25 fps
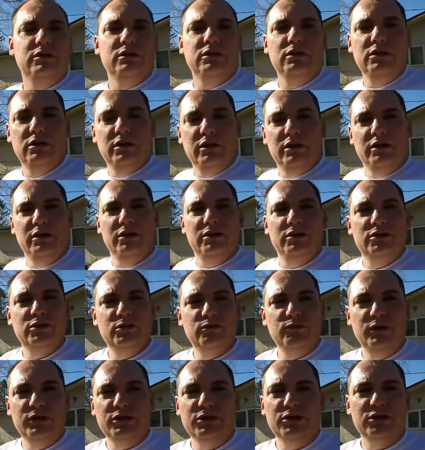the uh,
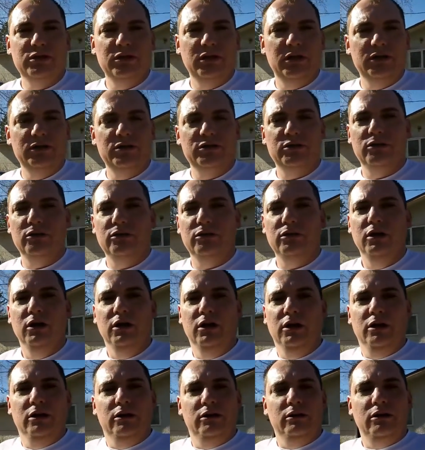switch there so
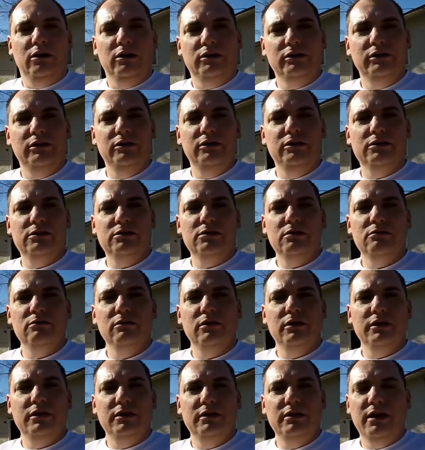luckily it sounded
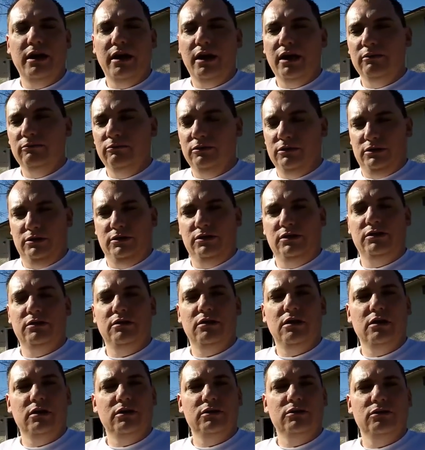like he had one in
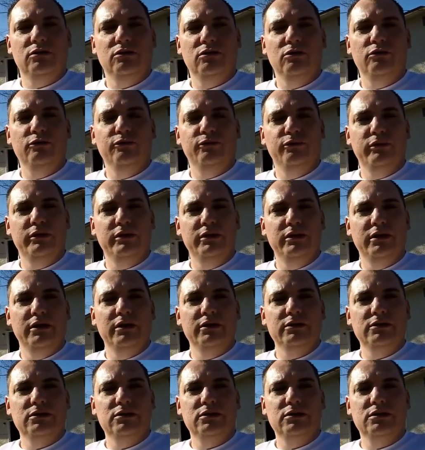stock so hopefully
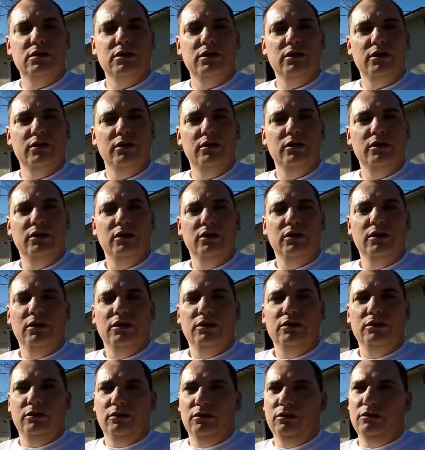that's uh,
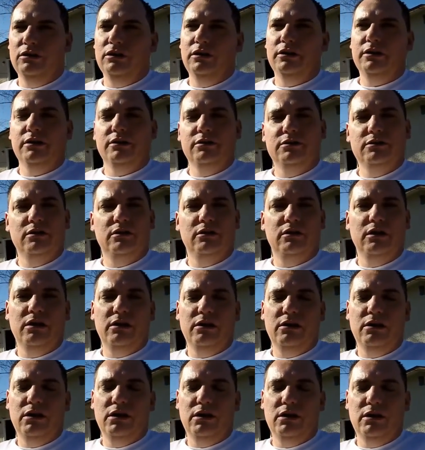you know like I said
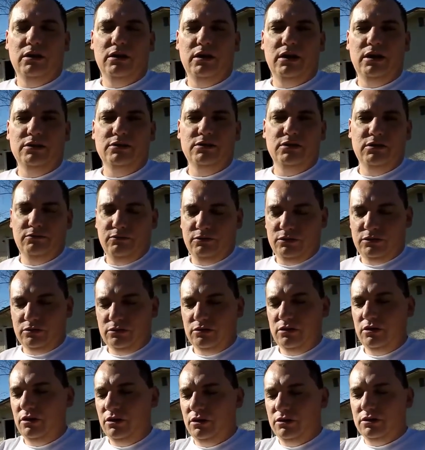uh, as he was
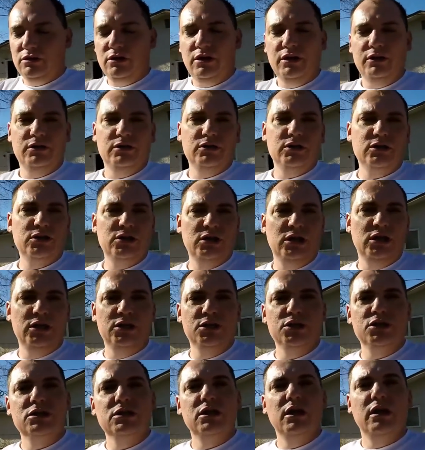trying to
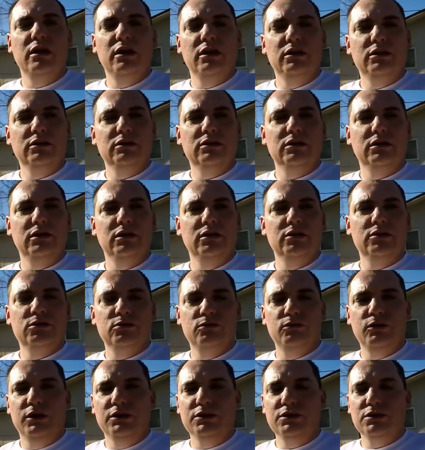change that uh,
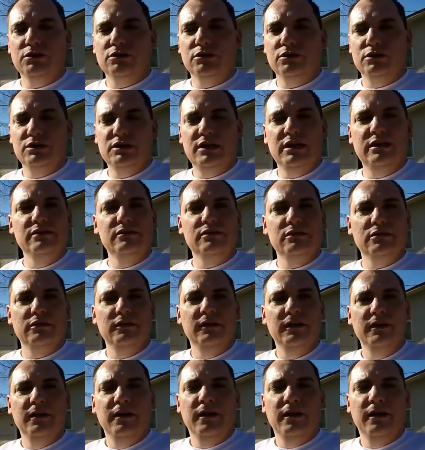switch or sensor